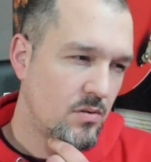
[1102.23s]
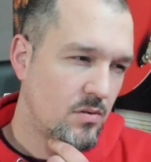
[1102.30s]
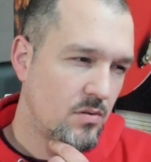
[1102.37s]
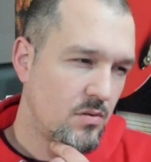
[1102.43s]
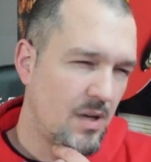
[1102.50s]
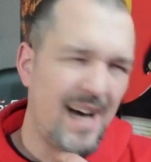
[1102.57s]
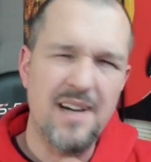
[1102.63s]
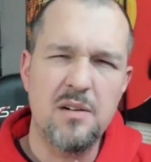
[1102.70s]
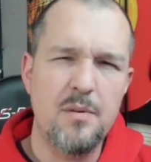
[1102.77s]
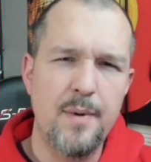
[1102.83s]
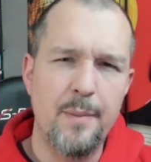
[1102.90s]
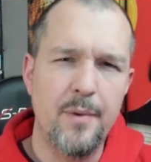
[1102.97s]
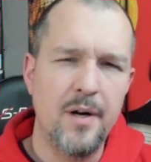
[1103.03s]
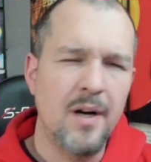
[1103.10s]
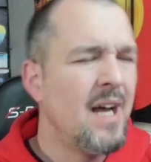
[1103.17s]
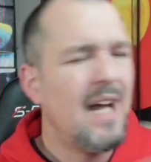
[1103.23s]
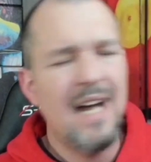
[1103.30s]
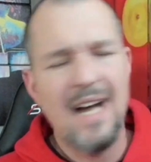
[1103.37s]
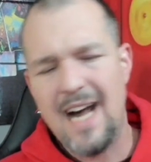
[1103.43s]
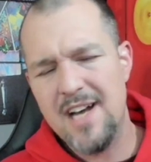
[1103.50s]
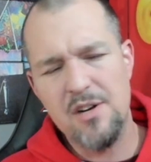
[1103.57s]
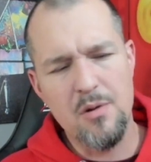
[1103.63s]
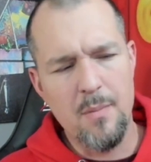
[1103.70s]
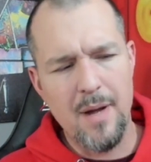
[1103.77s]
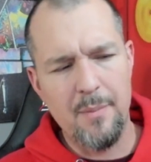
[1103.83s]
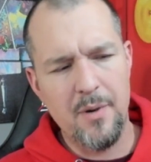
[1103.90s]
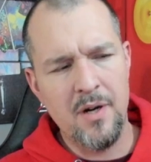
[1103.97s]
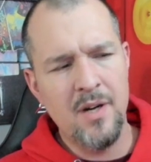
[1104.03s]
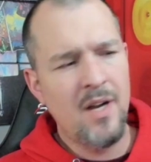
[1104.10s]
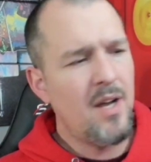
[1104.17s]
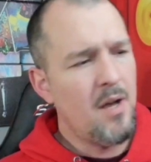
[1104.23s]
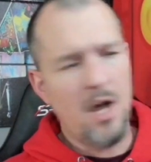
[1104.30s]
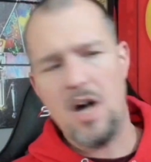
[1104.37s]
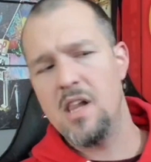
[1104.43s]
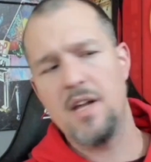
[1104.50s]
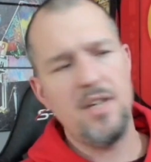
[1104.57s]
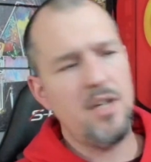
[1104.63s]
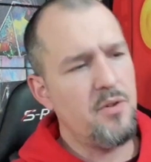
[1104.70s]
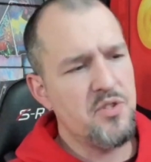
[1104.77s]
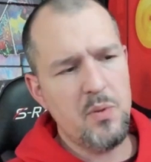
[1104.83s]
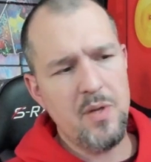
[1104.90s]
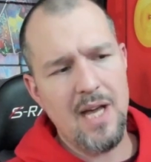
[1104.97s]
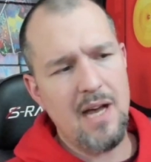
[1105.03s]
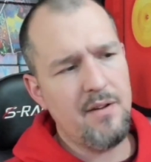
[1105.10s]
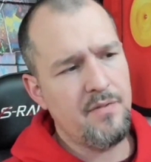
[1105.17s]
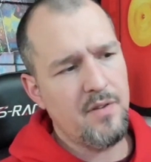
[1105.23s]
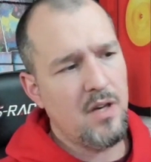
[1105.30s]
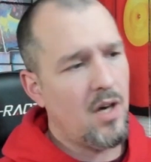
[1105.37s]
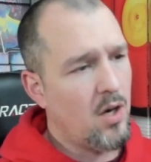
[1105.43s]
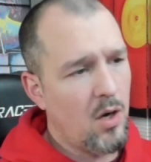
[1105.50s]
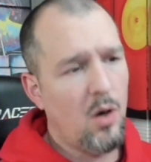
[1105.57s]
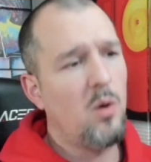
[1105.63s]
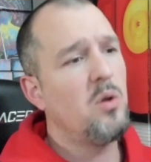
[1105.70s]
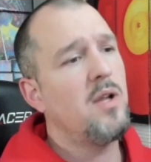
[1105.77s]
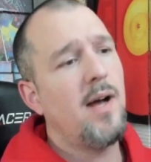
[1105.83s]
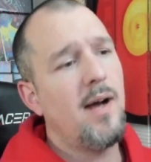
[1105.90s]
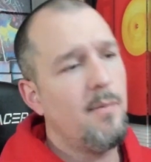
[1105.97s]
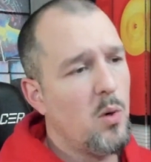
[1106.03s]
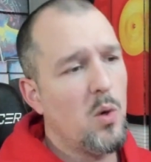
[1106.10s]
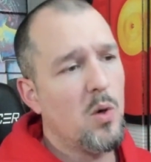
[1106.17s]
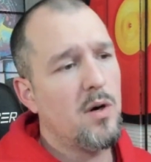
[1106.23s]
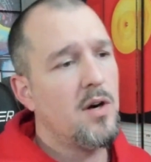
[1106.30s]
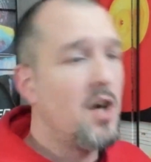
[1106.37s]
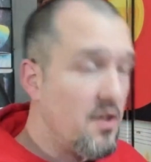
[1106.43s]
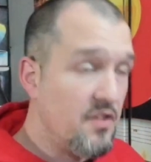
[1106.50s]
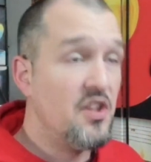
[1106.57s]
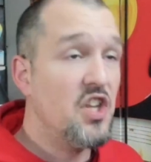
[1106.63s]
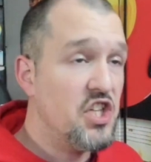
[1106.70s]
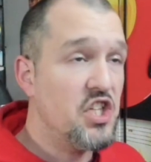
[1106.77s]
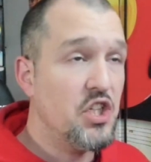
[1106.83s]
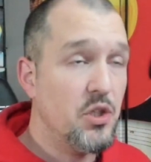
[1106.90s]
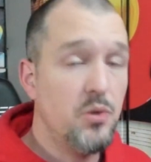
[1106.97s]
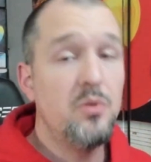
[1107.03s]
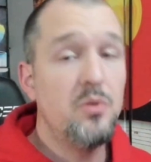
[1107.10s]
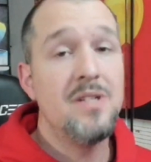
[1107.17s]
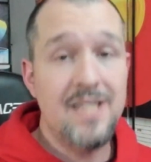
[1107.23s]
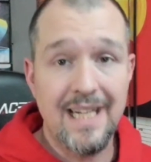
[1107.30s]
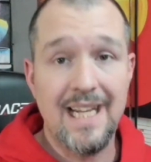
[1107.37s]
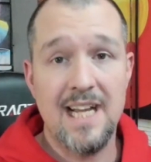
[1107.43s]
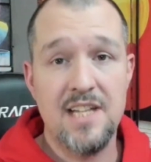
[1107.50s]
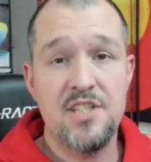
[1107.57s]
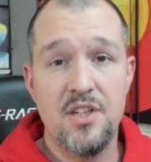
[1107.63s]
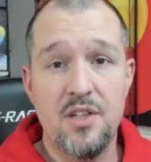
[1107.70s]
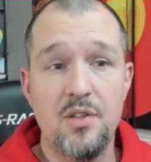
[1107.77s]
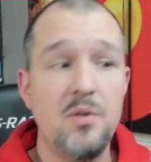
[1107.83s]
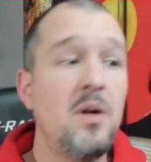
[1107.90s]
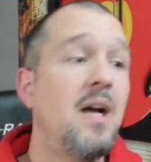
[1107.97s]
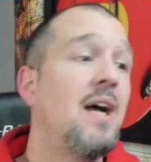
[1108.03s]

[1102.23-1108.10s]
I don't remember. All I know is we have a whole lot more TheDooo to get to,